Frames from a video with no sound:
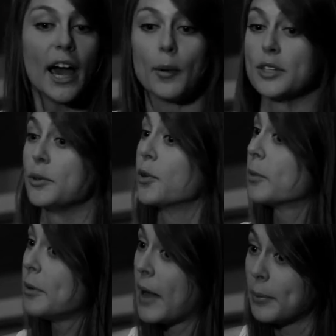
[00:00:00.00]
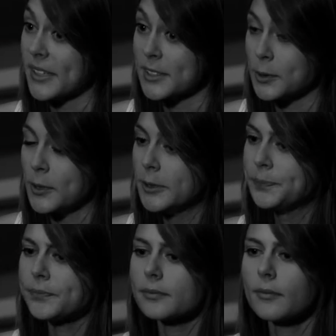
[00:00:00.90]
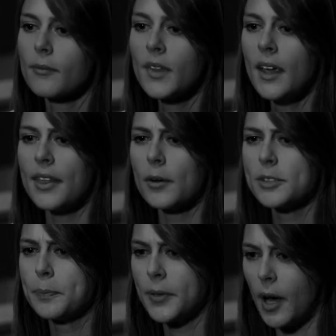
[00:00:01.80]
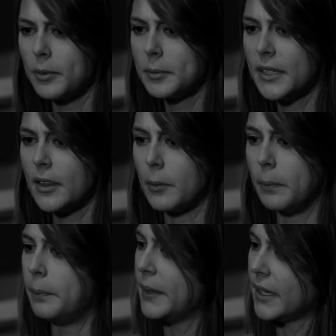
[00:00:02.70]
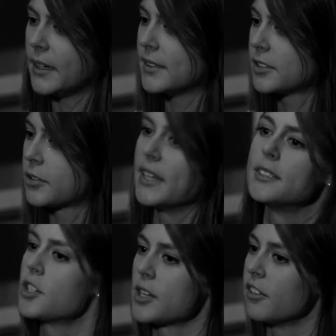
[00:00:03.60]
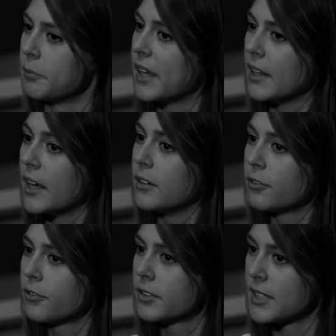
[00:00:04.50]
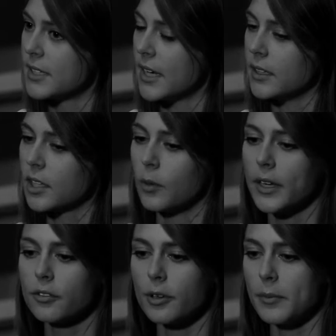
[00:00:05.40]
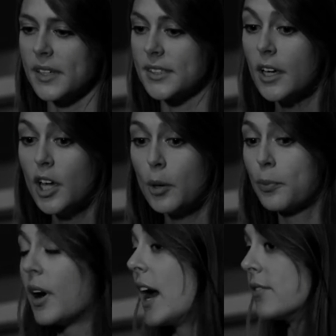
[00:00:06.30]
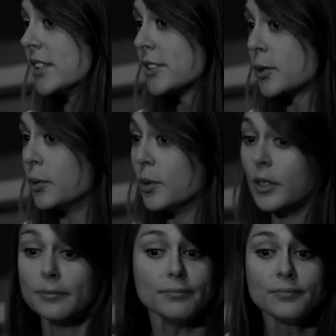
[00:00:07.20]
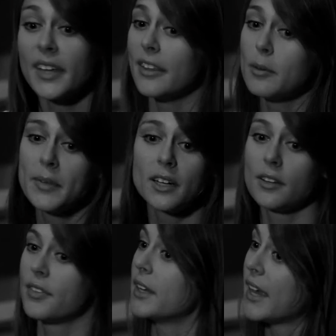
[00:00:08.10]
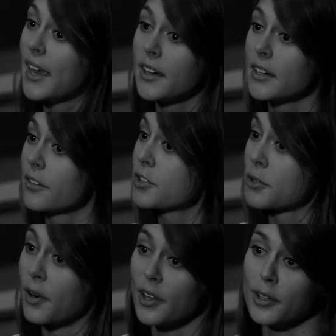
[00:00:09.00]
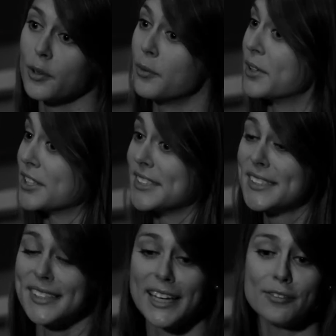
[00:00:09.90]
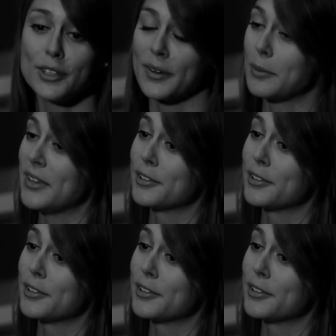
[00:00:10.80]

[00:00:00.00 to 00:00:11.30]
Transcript: I went to a normal public school, and that was probably the biggest transition of my life to date, going from this private school in the middle of the gay area of Toronto, which is safe, you know what I mean?